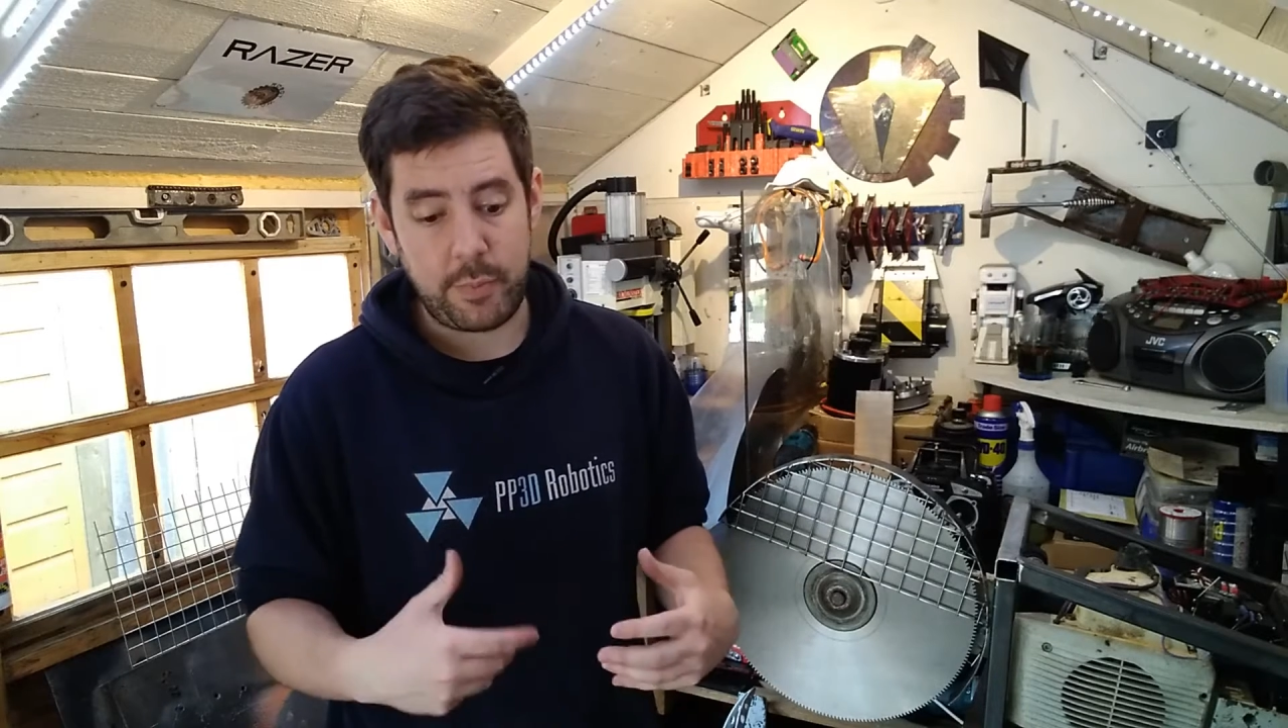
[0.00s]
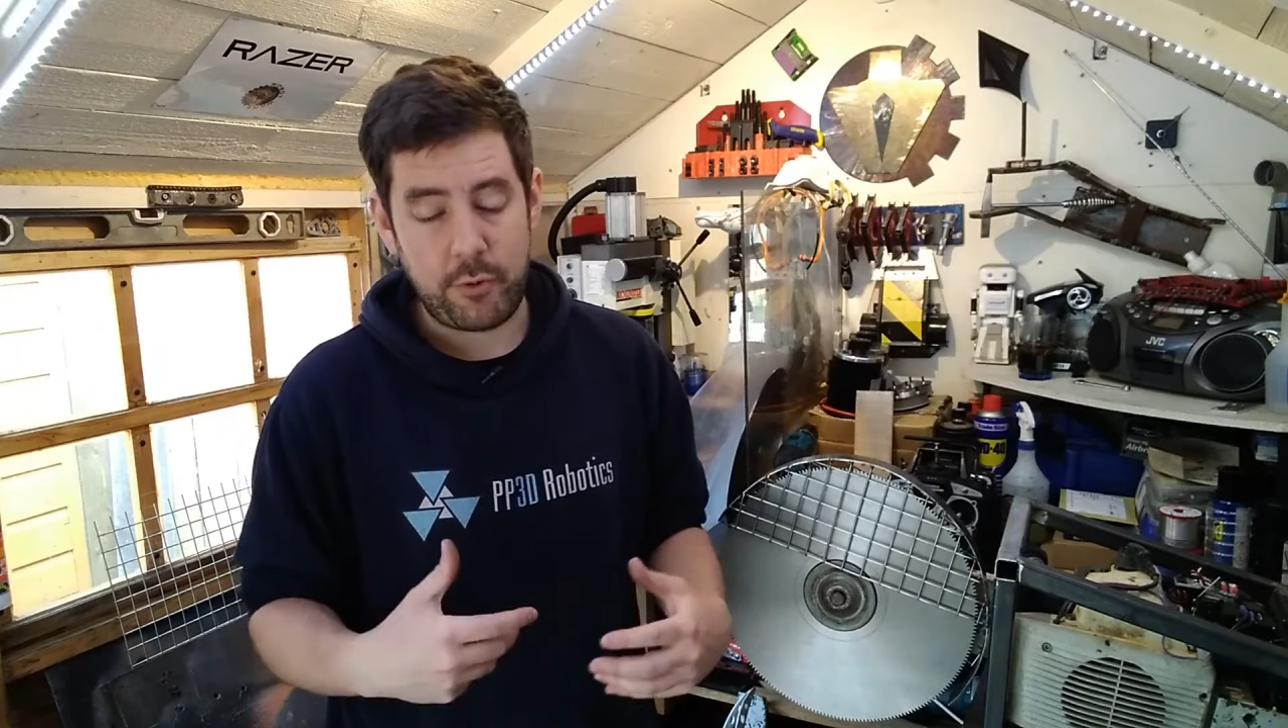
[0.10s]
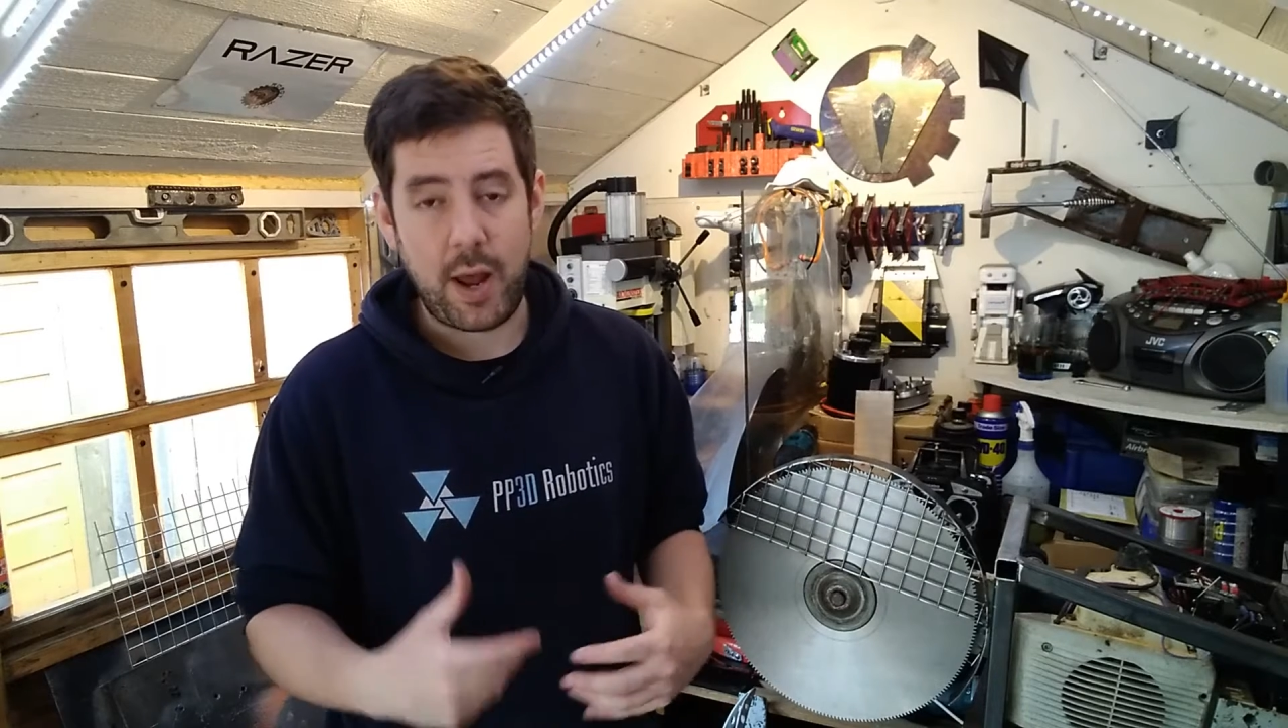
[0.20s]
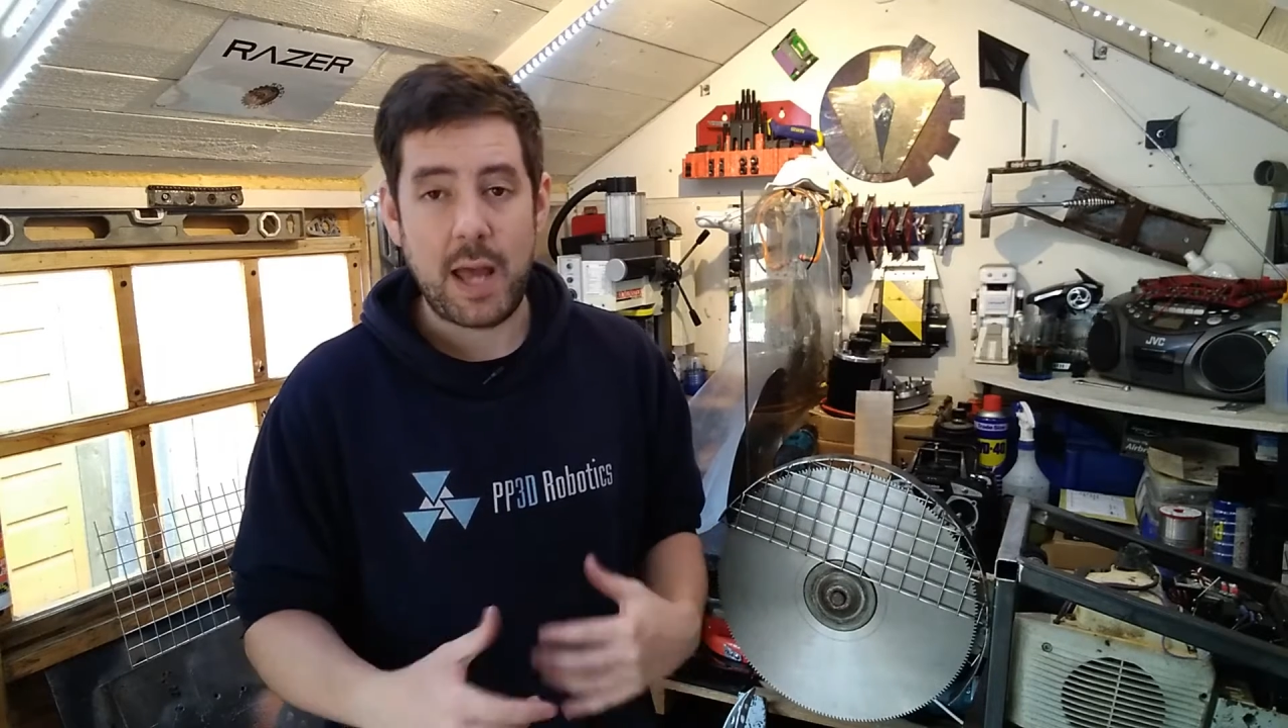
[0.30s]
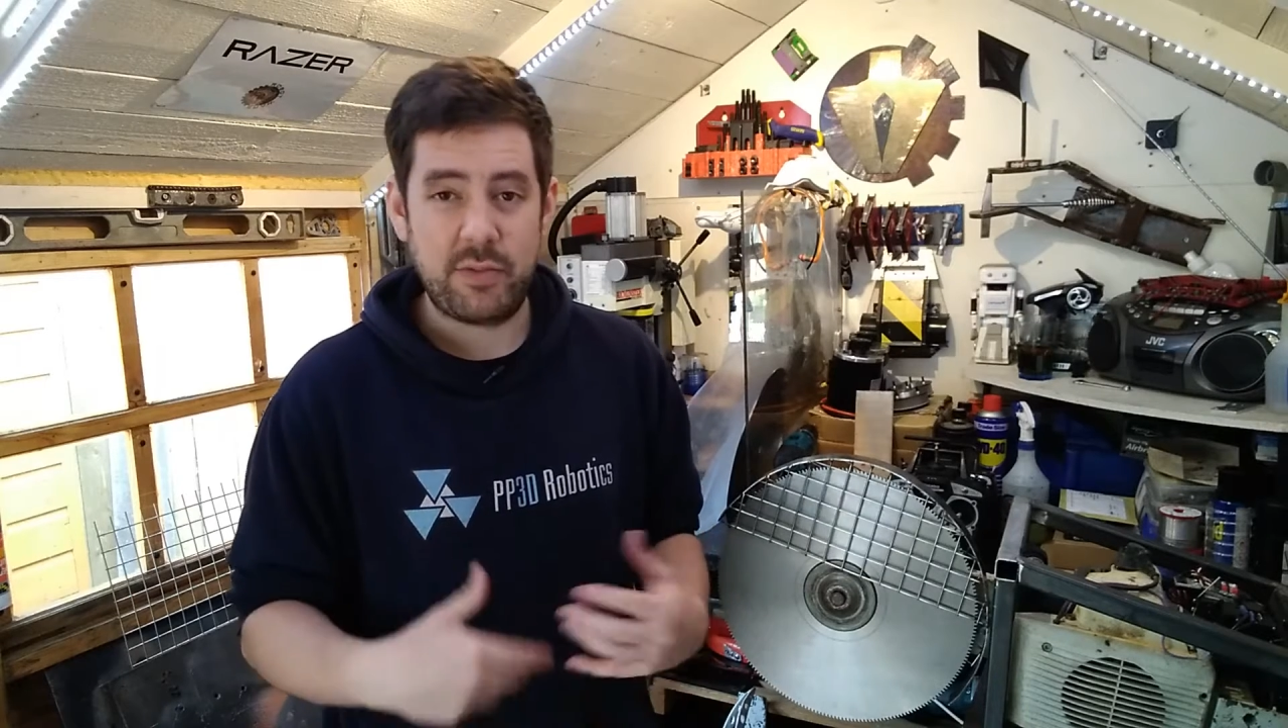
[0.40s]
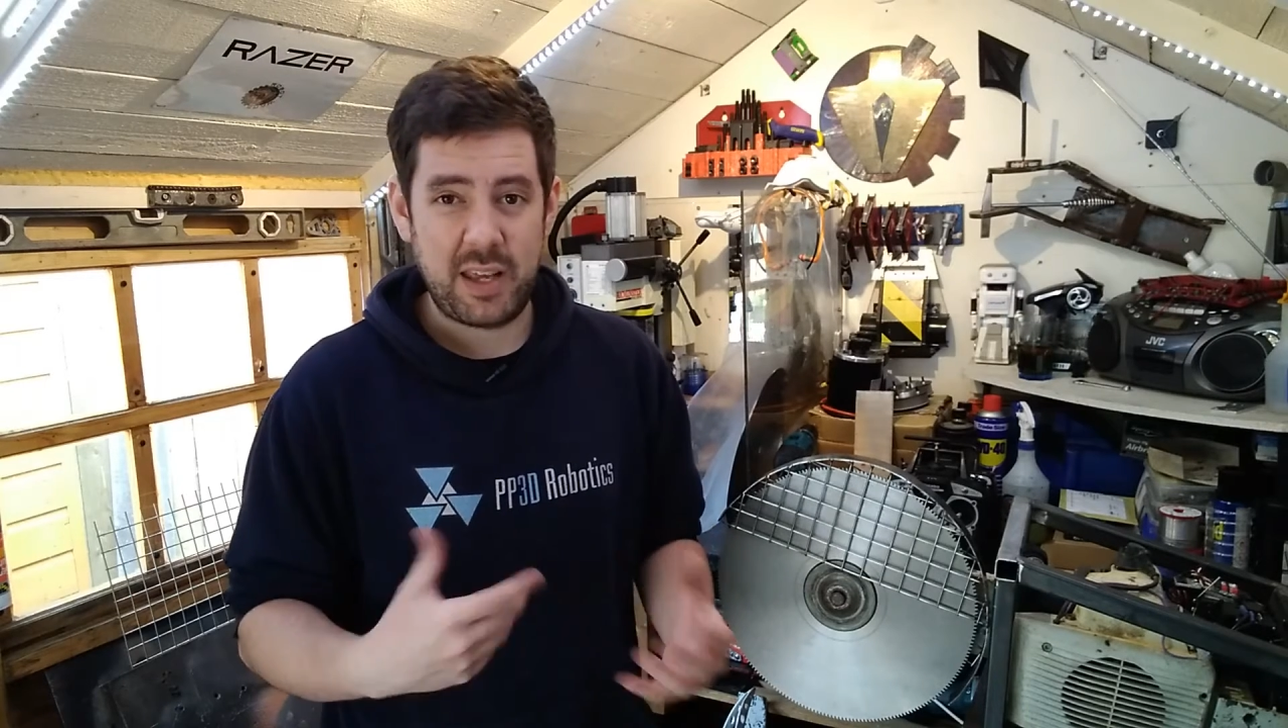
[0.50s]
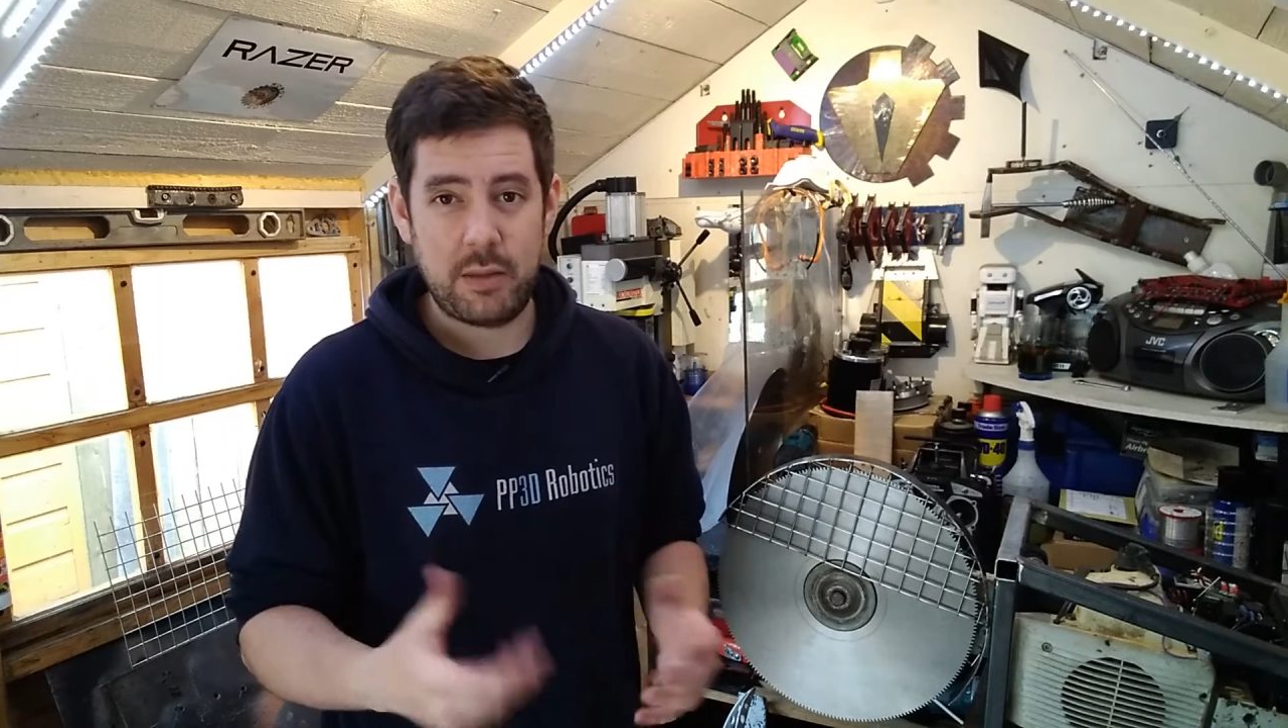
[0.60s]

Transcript: them arrive and